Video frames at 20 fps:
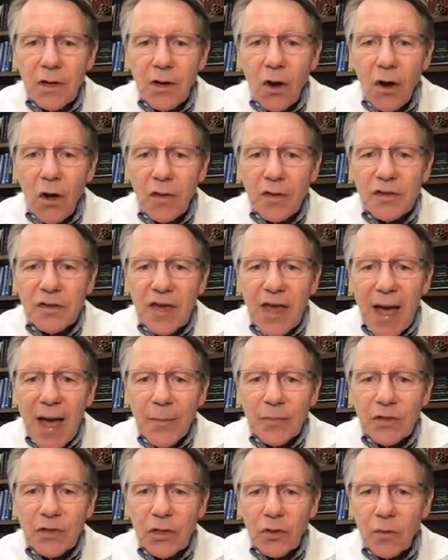all this
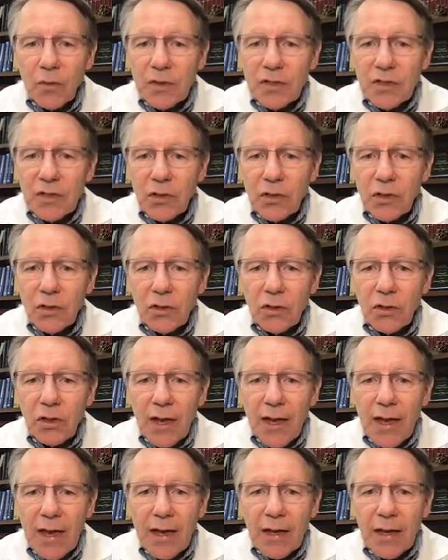capsular
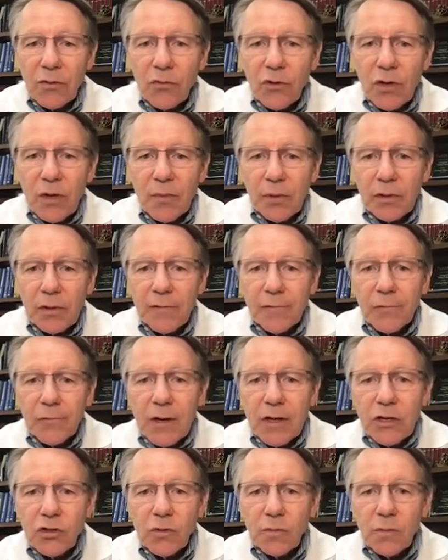material and
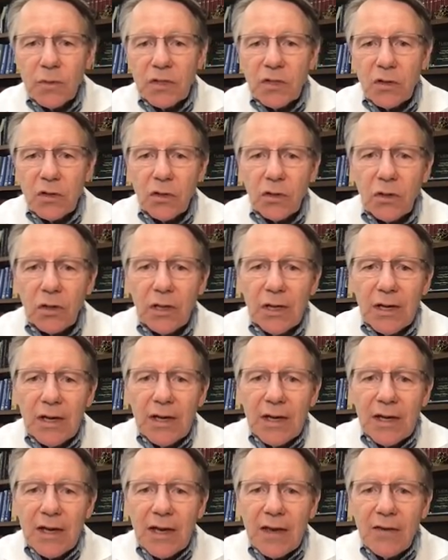reproliferation material,
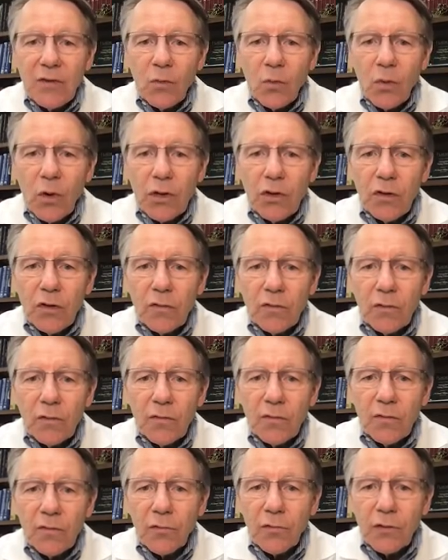even when you've
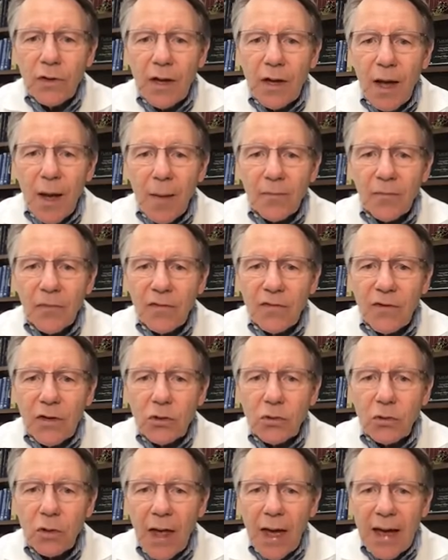freed up the
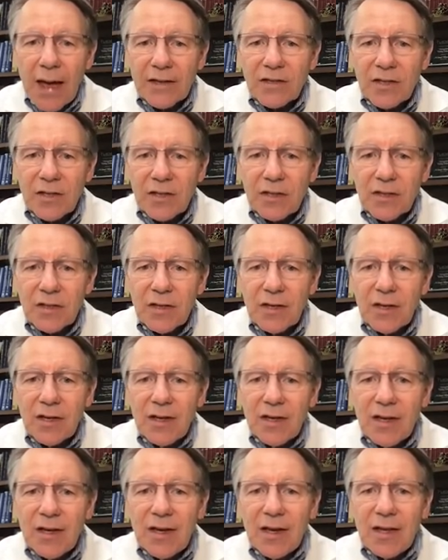visual axis.
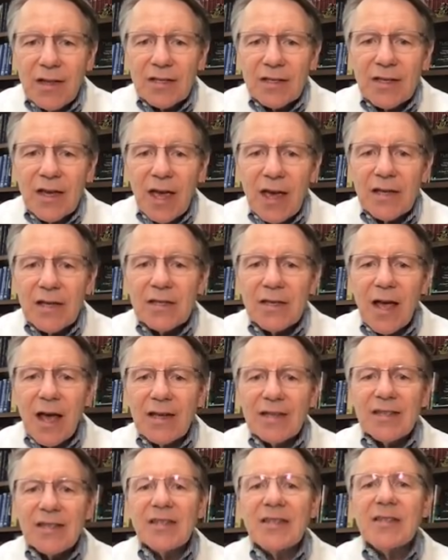In this case, I
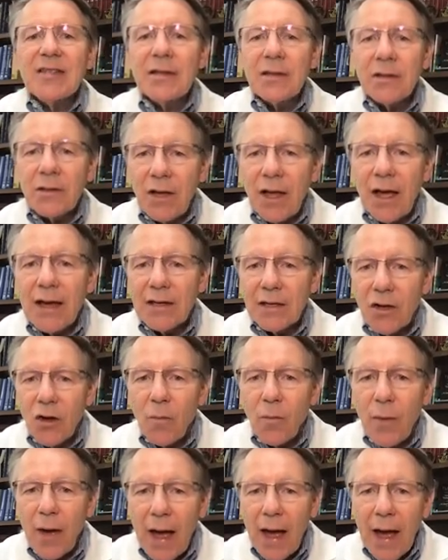still had to
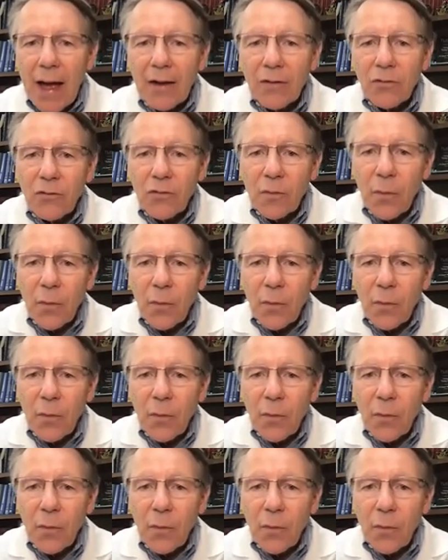go back through the